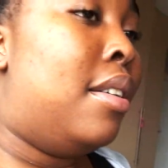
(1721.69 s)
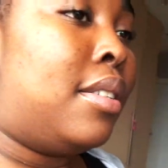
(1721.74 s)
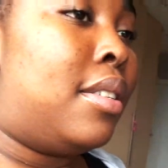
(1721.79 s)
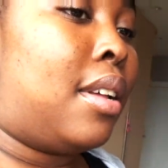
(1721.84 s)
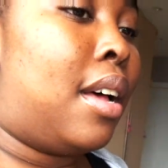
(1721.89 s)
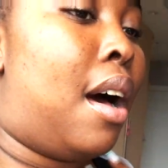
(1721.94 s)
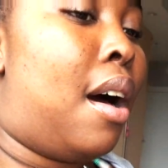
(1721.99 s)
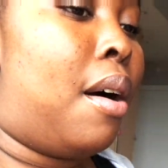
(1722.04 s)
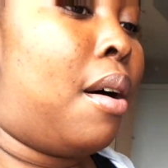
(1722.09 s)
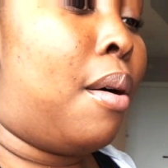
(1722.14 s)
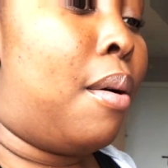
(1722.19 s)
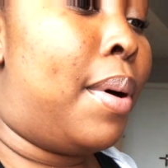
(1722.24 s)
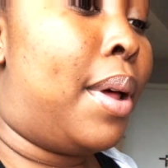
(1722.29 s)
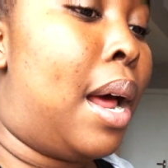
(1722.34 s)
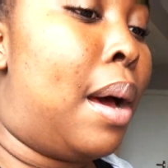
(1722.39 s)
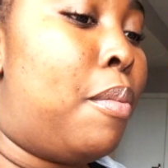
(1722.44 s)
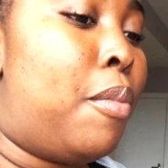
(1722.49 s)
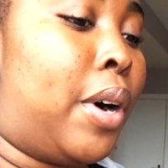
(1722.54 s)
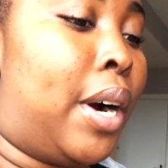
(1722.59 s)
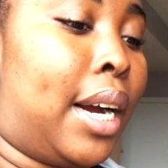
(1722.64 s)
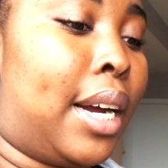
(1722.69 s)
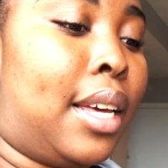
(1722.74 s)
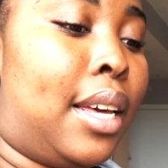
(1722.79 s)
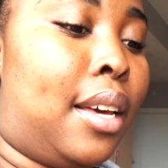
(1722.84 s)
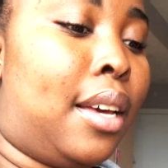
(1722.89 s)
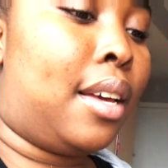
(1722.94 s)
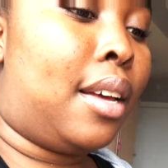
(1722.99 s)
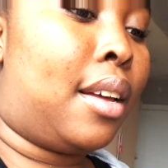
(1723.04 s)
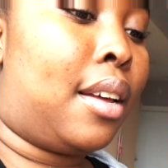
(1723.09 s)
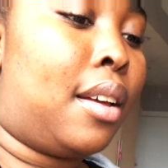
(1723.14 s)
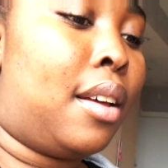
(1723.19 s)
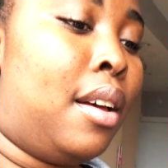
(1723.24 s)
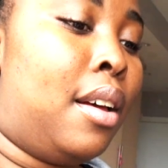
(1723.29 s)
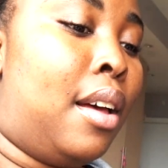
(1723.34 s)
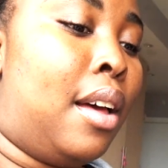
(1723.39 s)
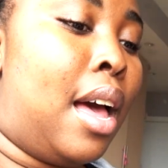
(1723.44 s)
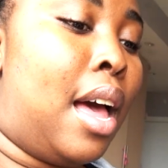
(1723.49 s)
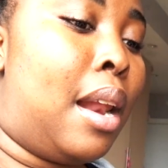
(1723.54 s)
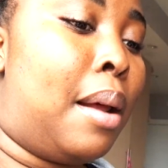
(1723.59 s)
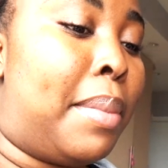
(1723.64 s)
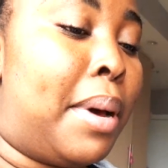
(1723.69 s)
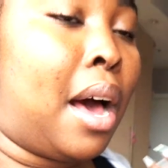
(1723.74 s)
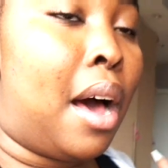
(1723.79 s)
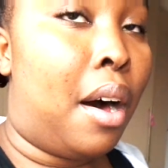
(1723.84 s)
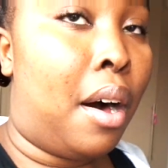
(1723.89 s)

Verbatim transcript: So when I'm working and I'm at